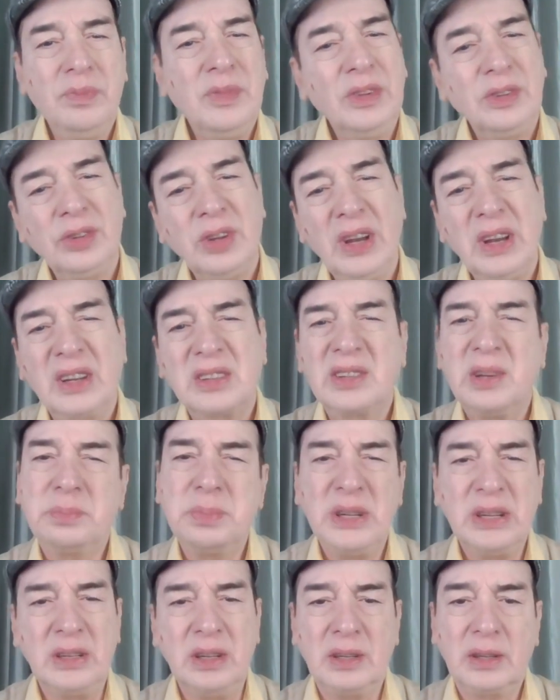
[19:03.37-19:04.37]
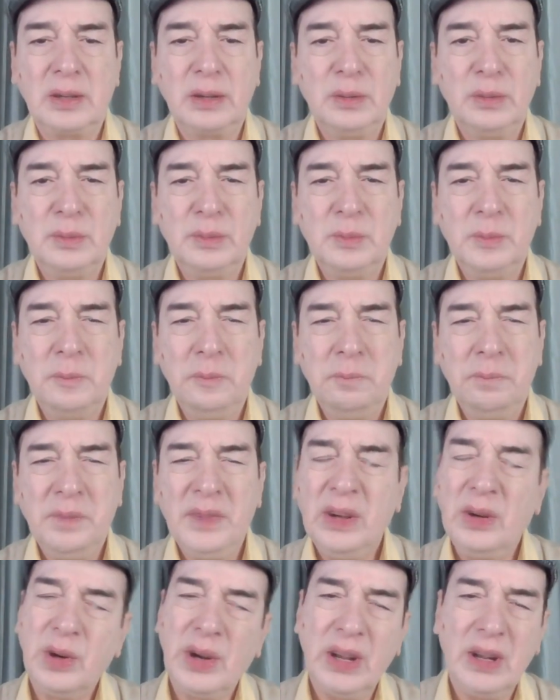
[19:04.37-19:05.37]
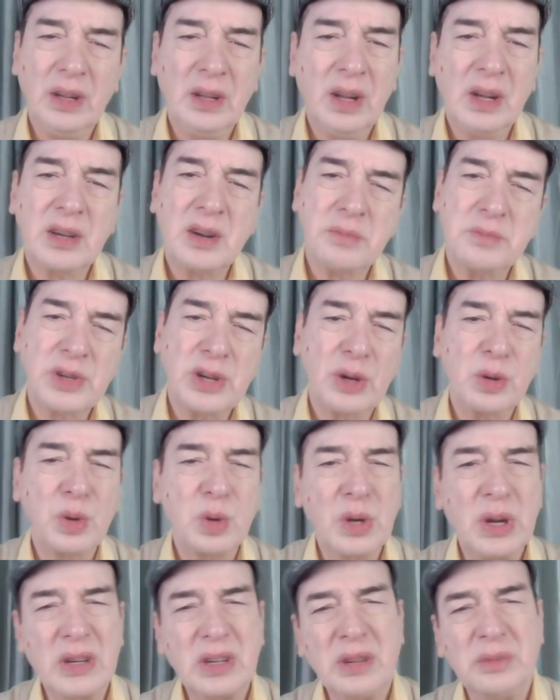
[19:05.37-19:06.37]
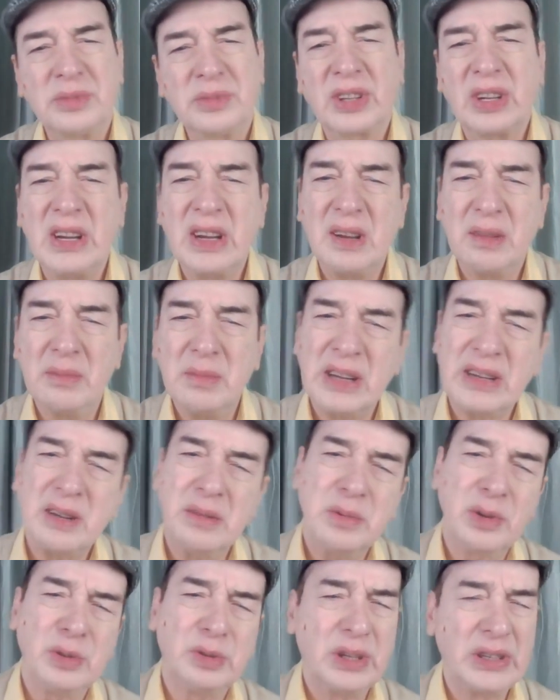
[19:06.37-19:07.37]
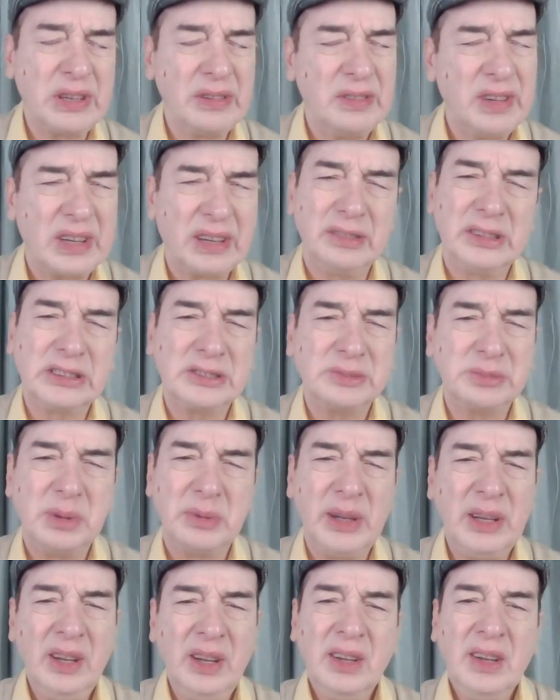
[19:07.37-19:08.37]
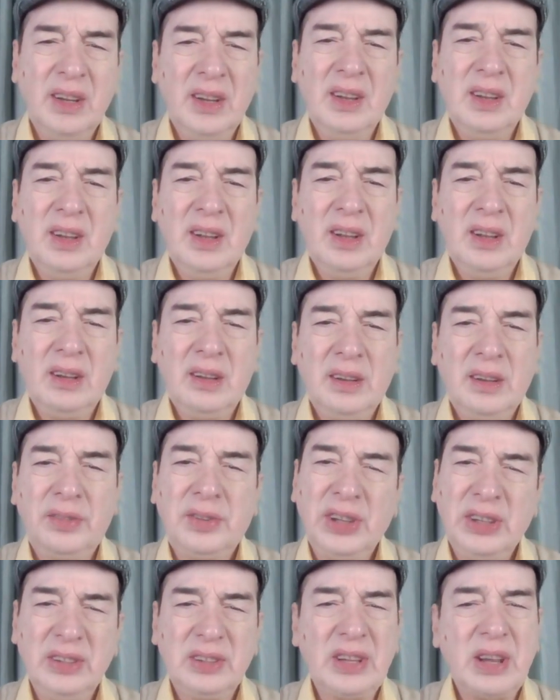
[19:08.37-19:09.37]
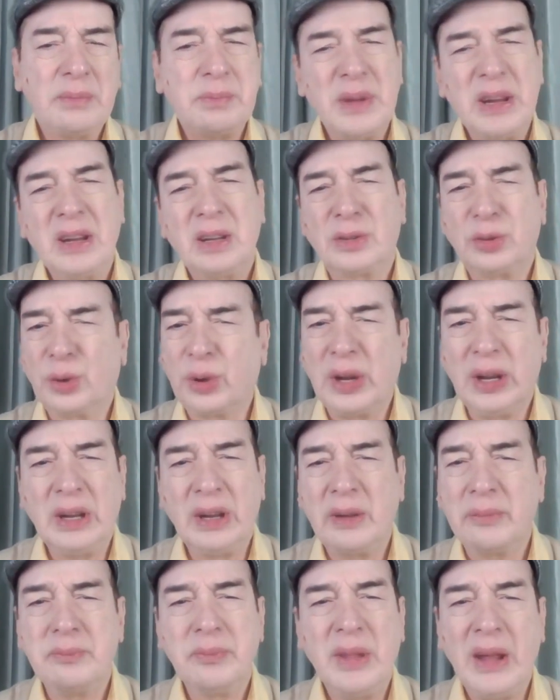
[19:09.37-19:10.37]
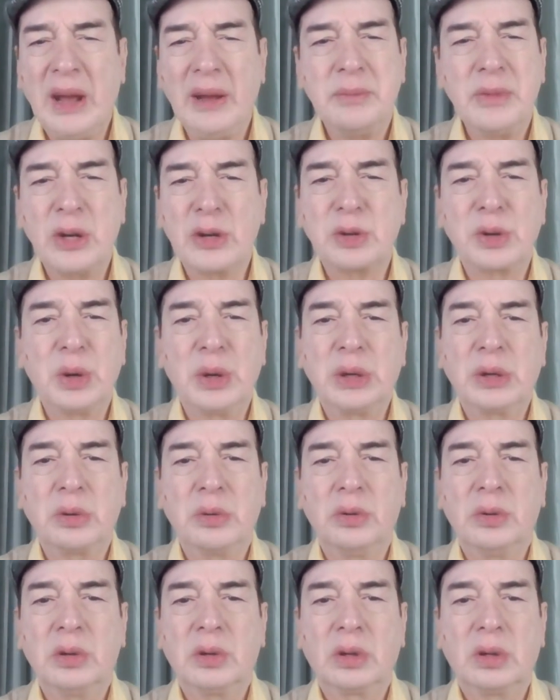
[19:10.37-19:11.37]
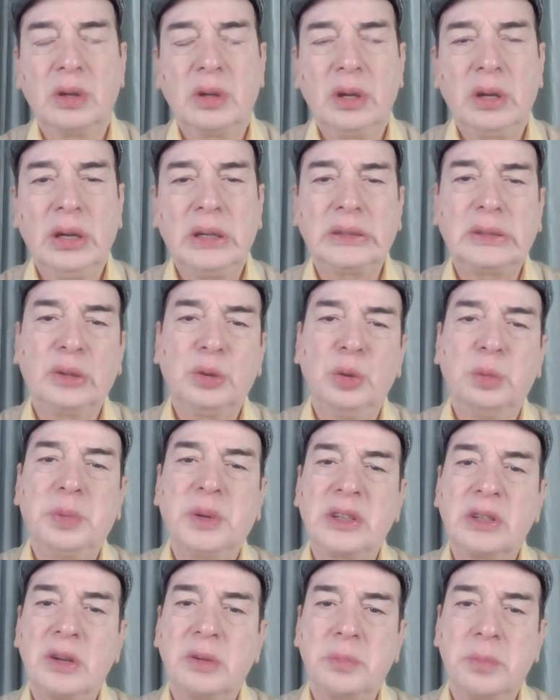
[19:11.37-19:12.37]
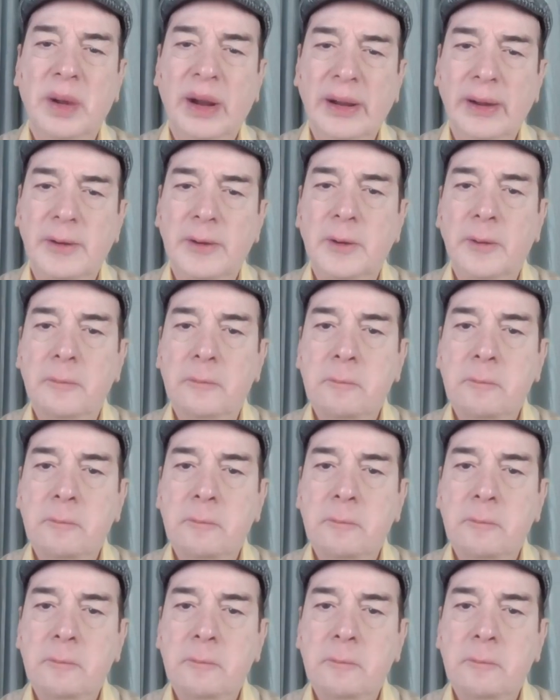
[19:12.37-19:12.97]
So I accepted it. Okay, let him shout, let him scream, let him do whatever he wants. Baba. If he's happy, it's okay. I'm not going to get too perturbed by it.